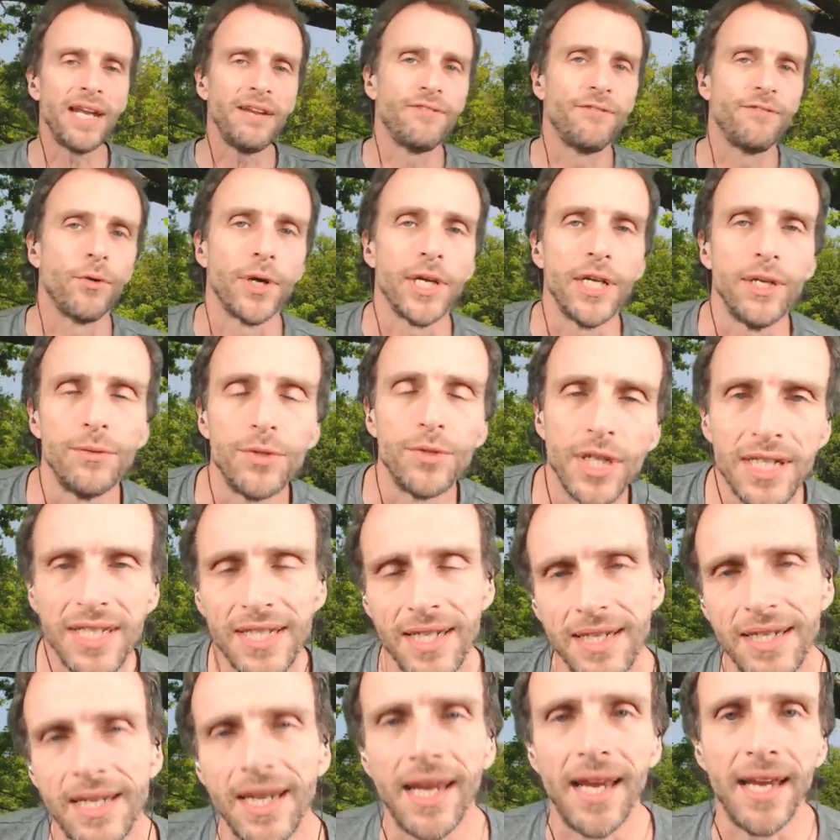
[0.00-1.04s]
for you just
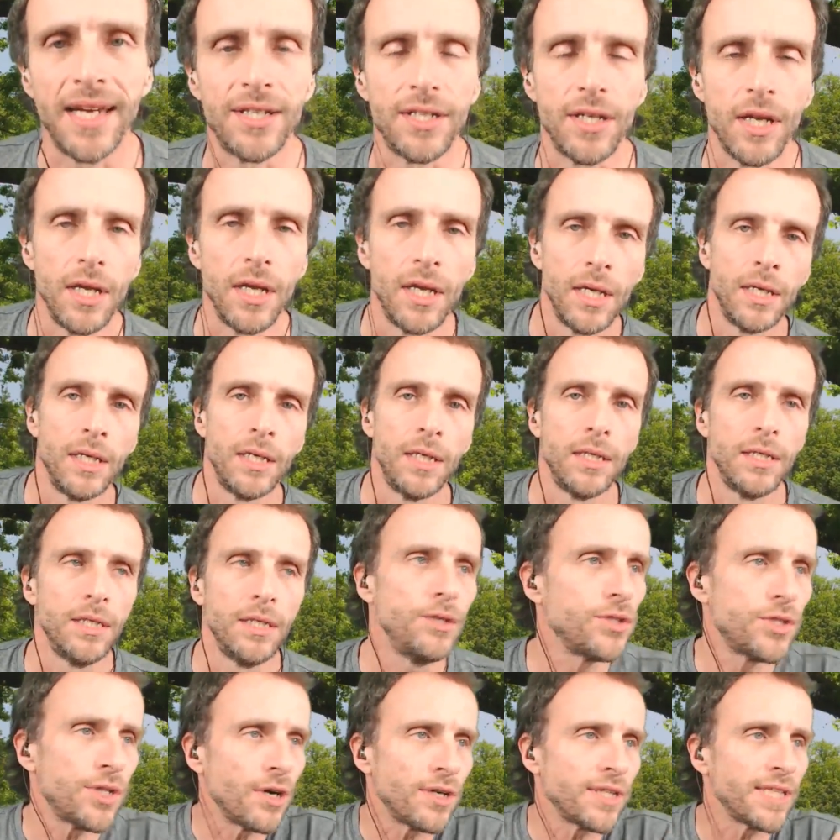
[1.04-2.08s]
in case
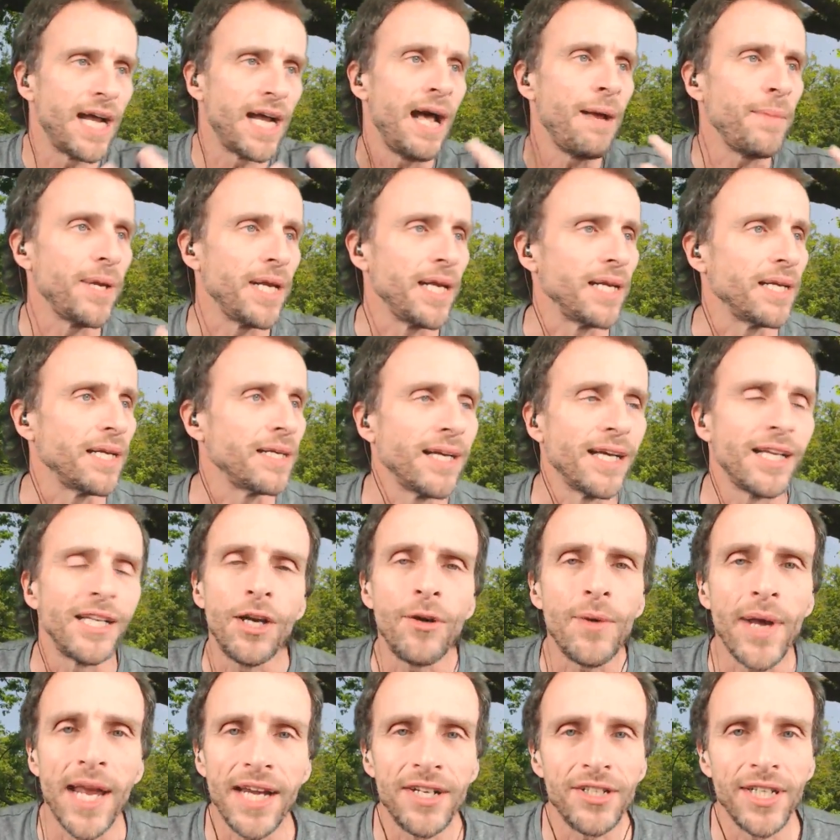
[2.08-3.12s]
you start commenting.
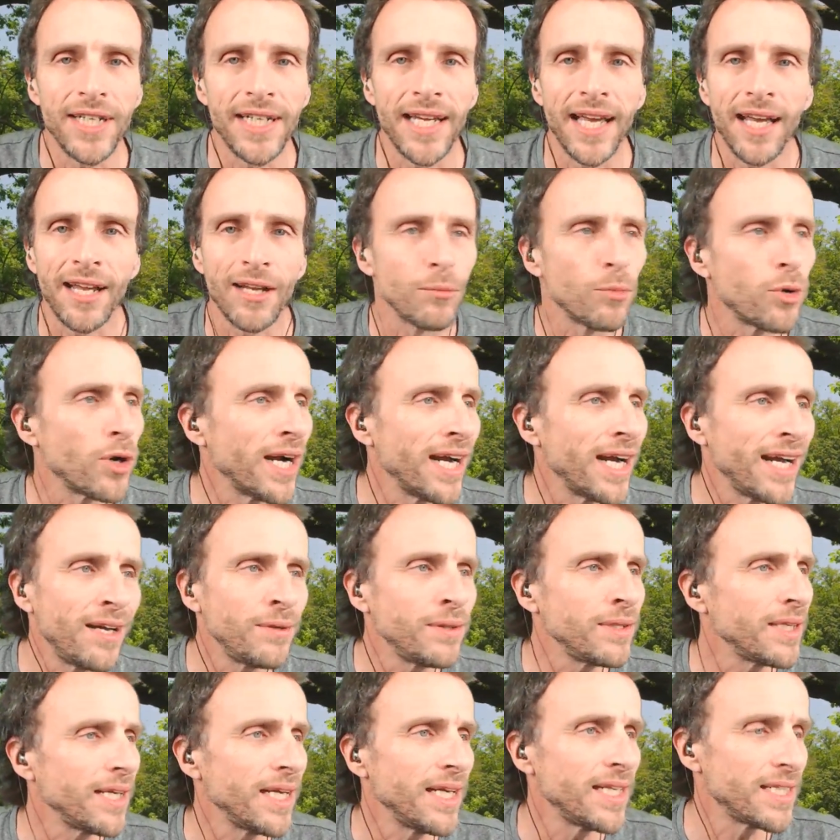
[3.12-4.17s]
Hello, Angie Keller
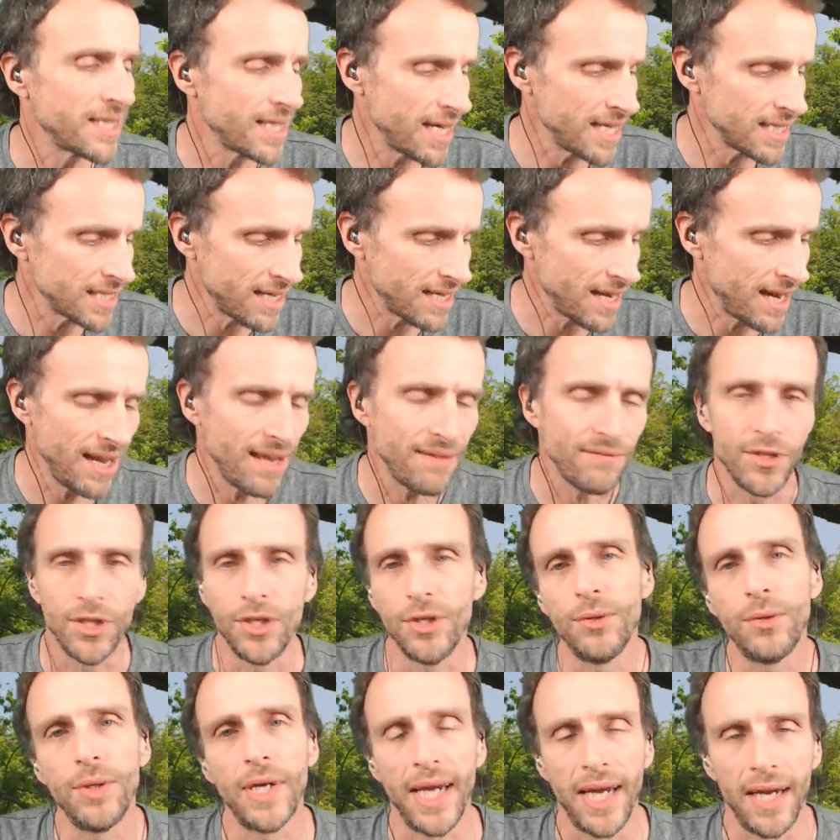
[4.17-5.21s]
Brown. It's nice to have
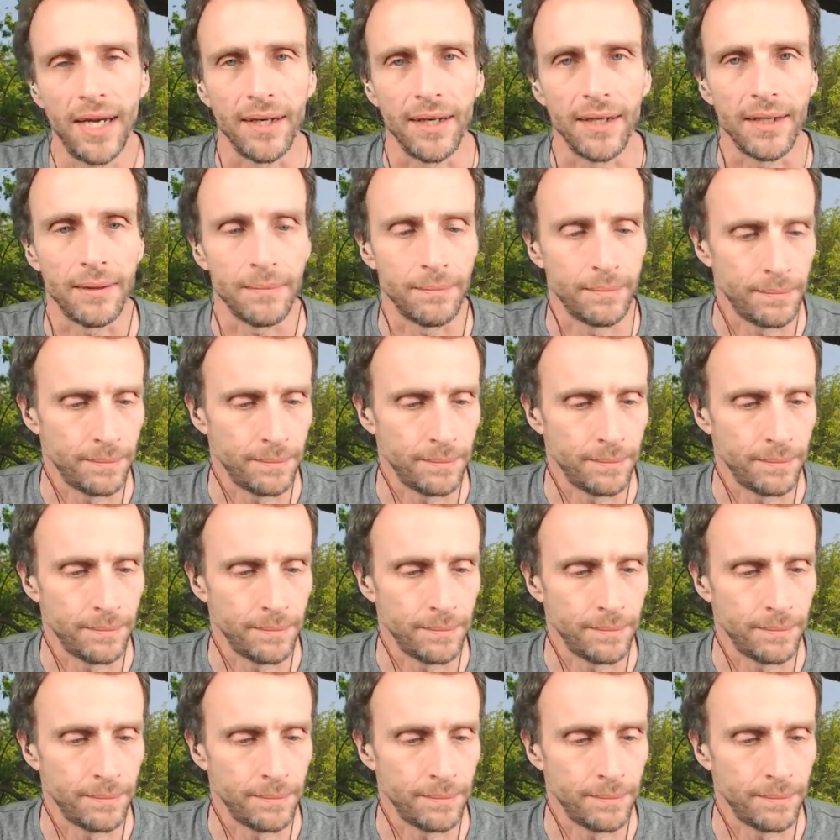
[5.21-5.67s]
you here.